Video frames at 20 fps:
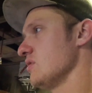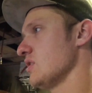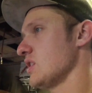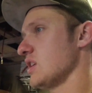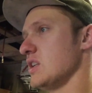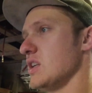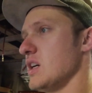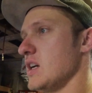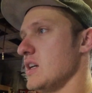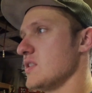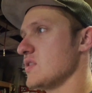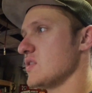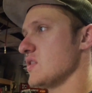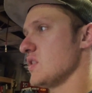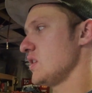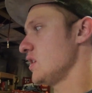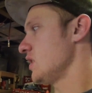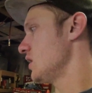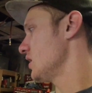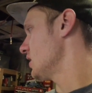it looking nice,
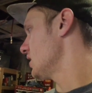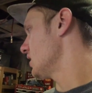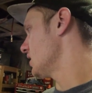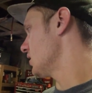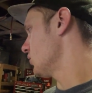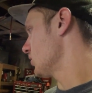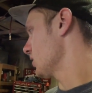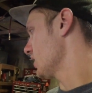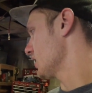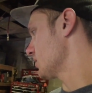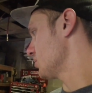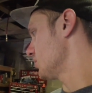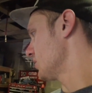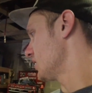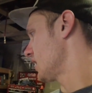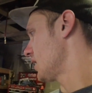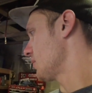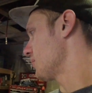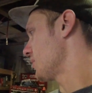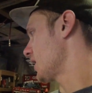and then uh, we'll get to
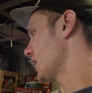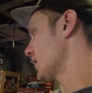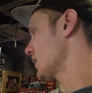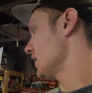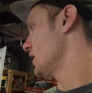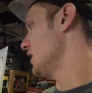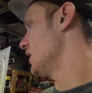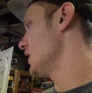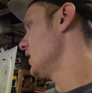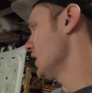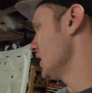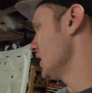putting that back in.